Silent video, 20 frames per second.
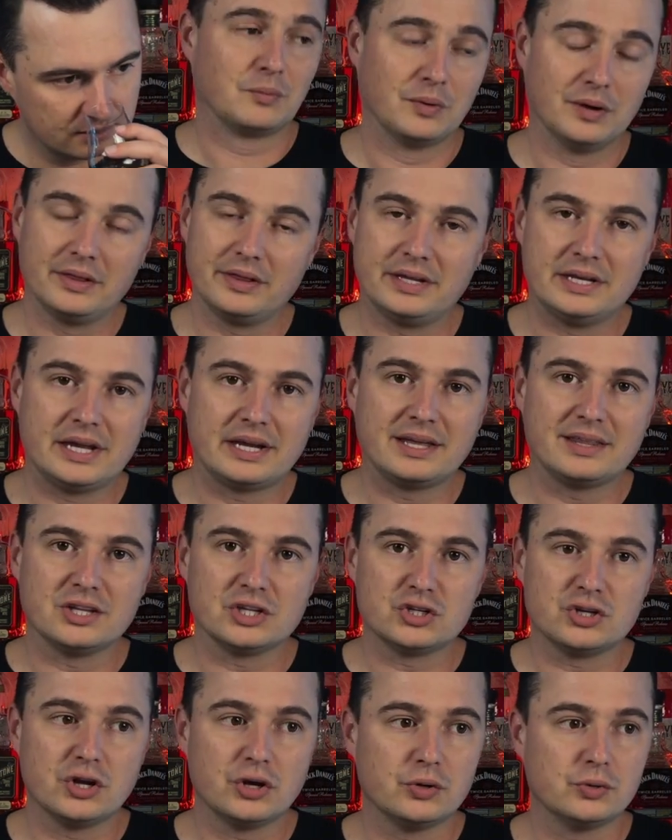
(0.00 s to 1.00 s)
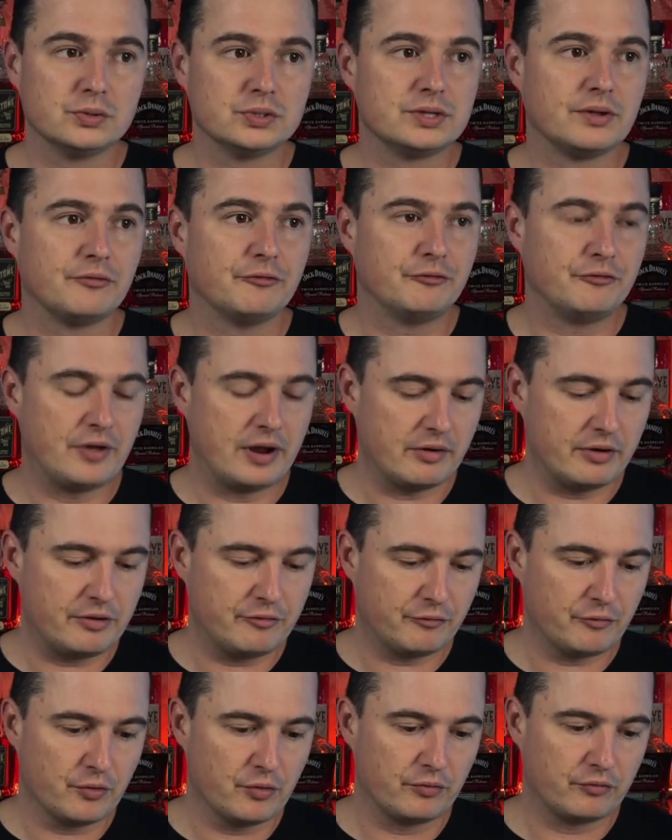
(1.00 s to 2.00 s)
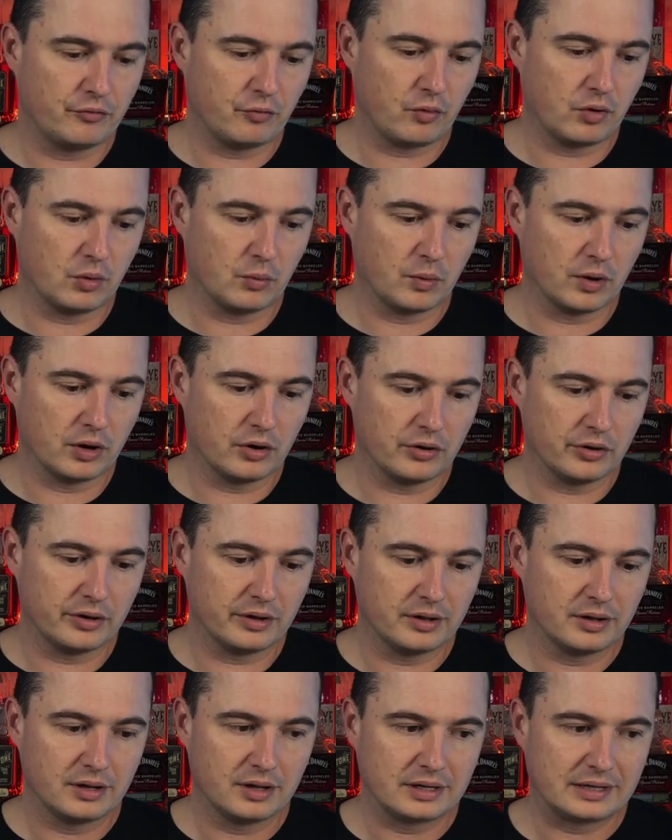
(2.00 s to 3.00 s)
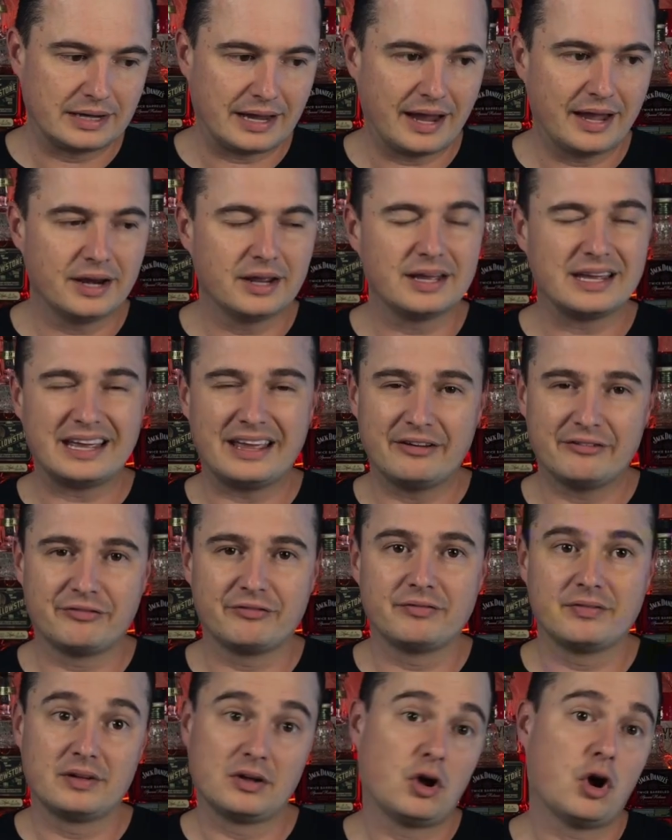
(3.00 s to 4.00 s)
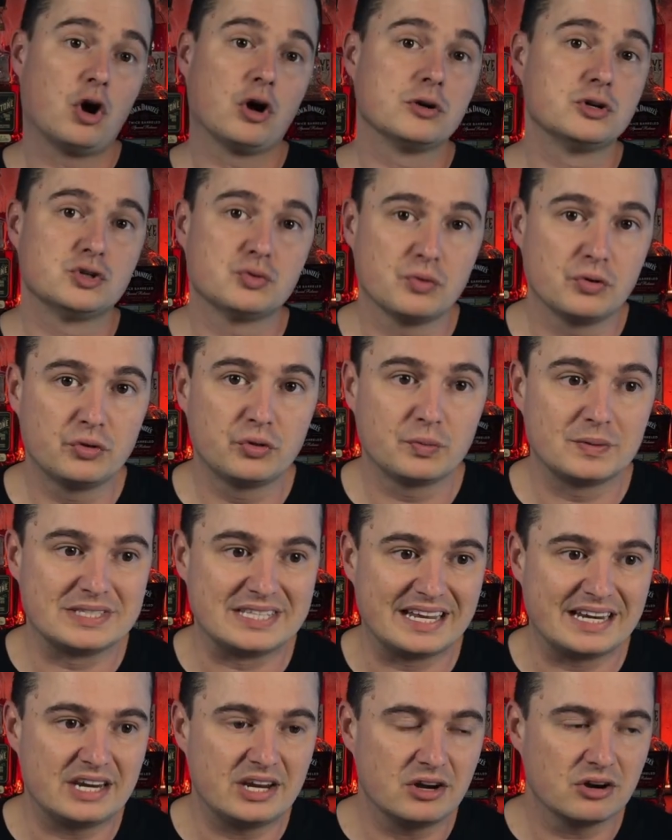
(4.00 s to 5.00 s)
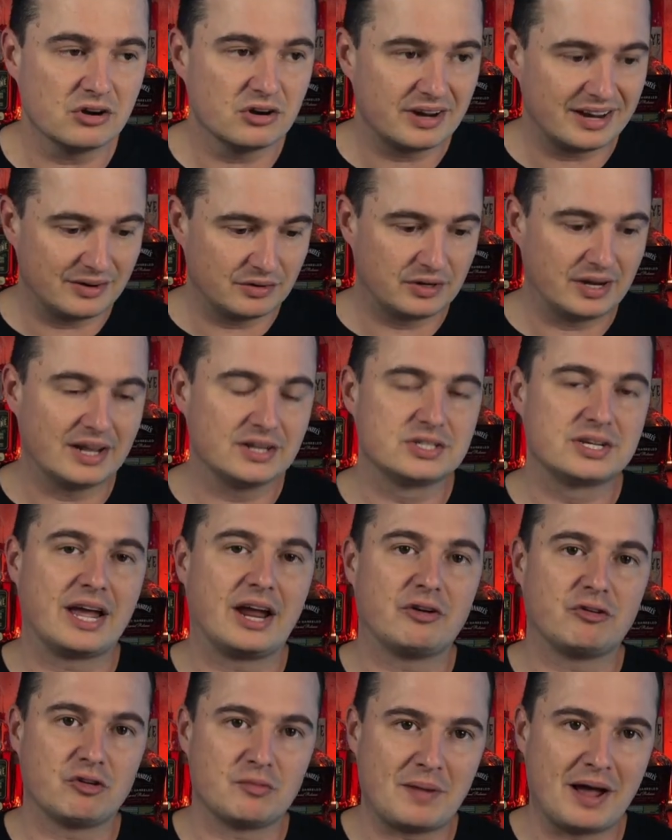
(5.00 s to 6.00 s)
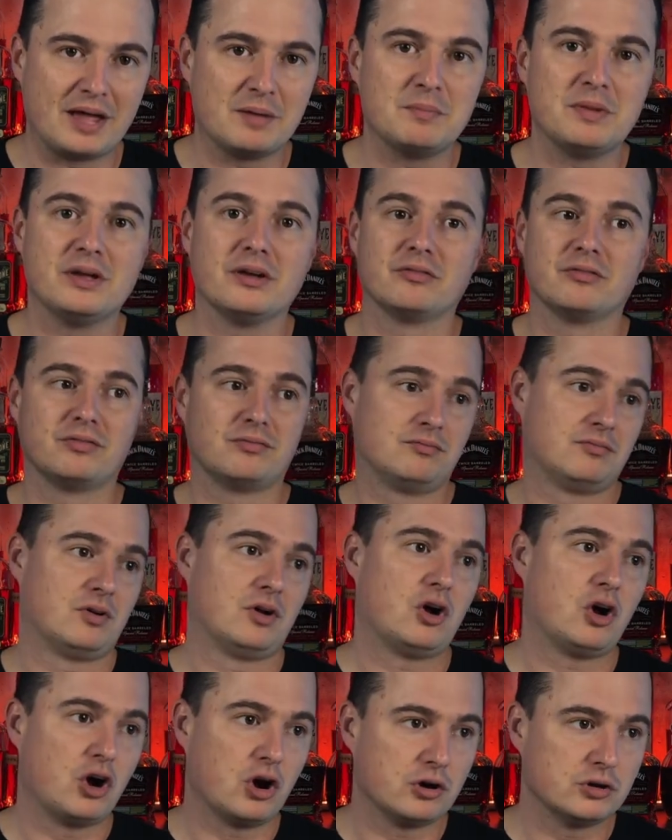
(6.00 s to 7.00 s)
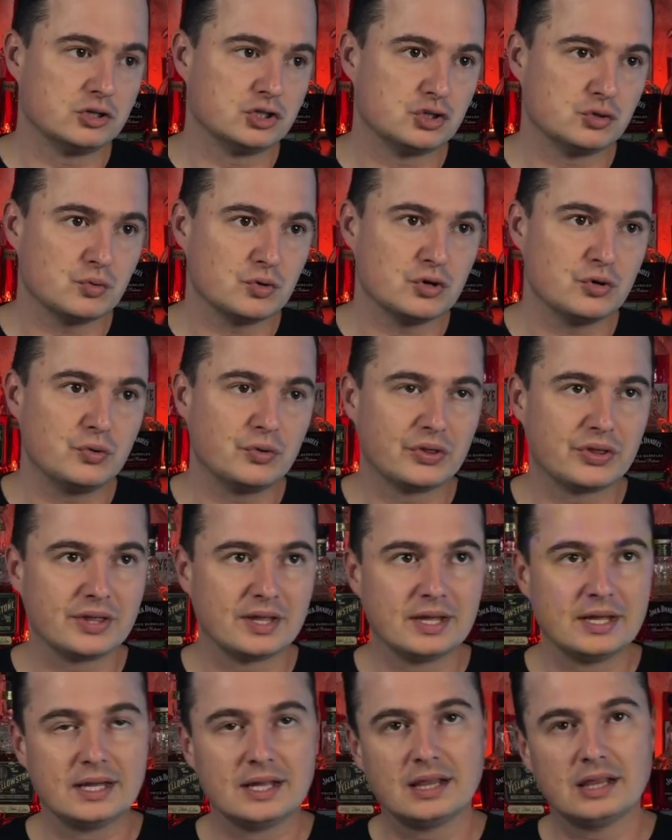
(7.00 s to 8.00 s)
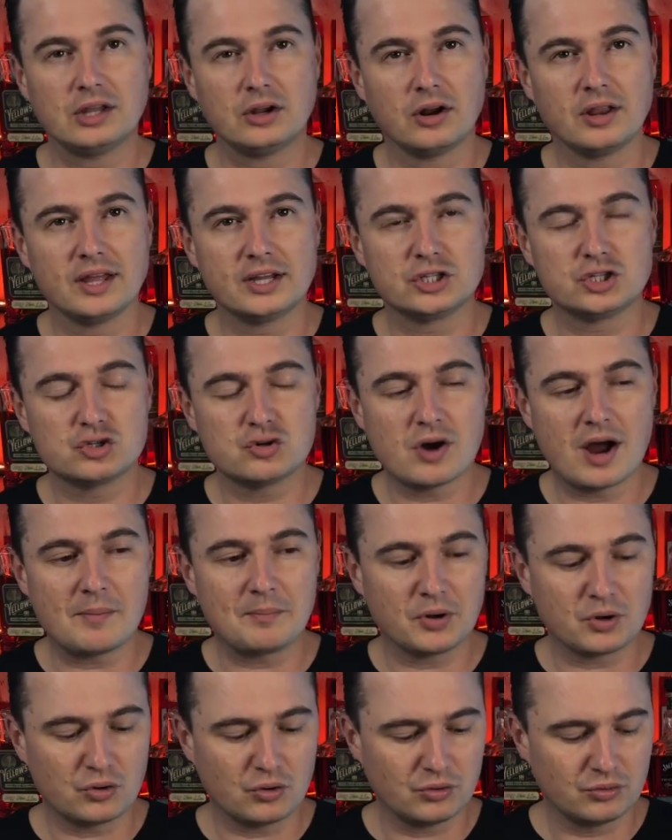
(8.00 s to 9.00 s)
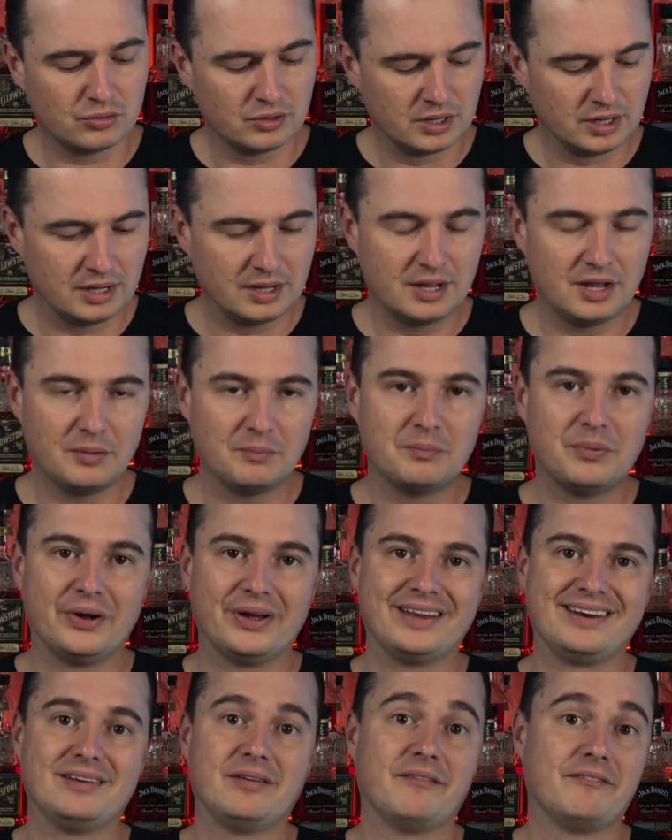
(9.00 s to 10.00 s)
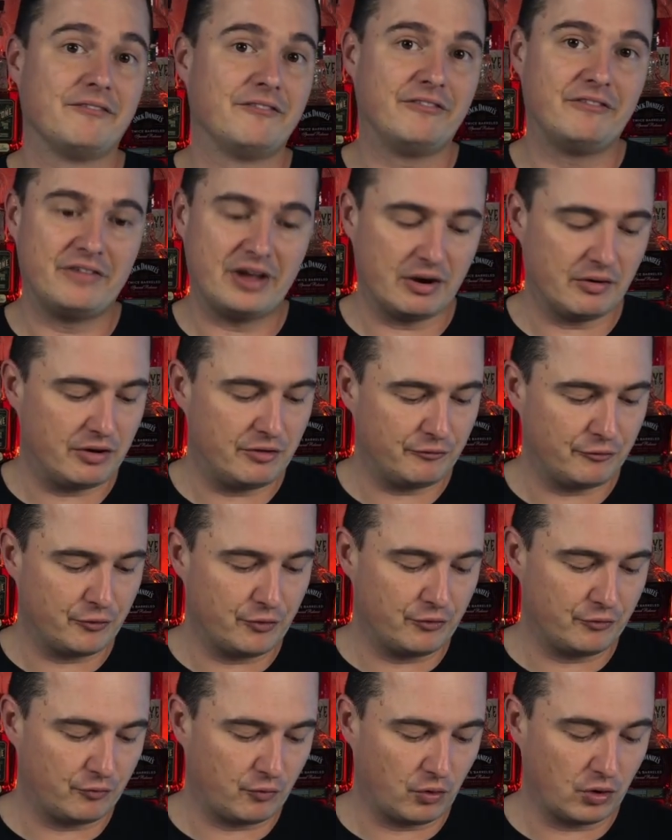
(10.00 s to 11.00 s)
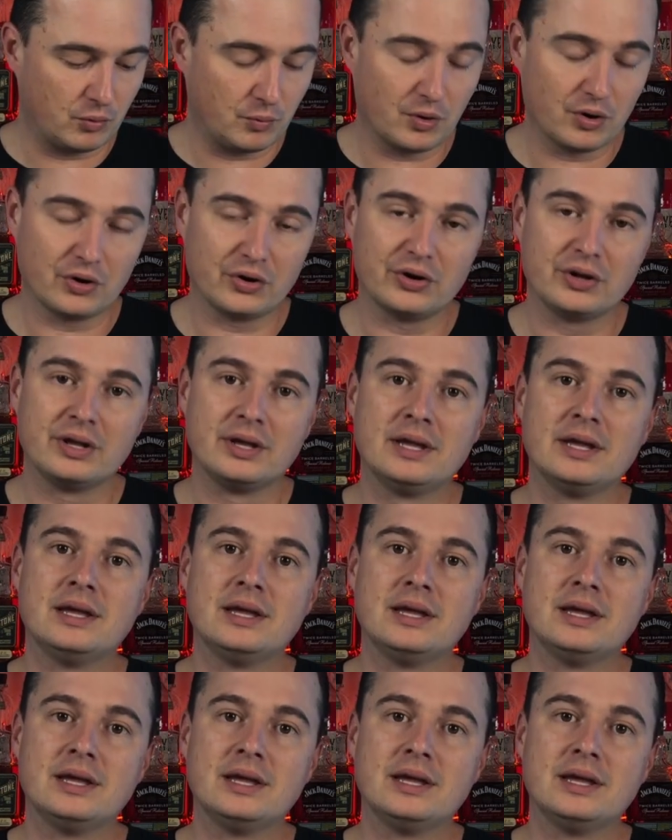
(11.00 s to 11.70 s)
Really digging this nose, very fruit forward. Kind of, if Hard Truth was in here, it does kind of remind me of Hard Truth. A little less tropical, but very fruit forward.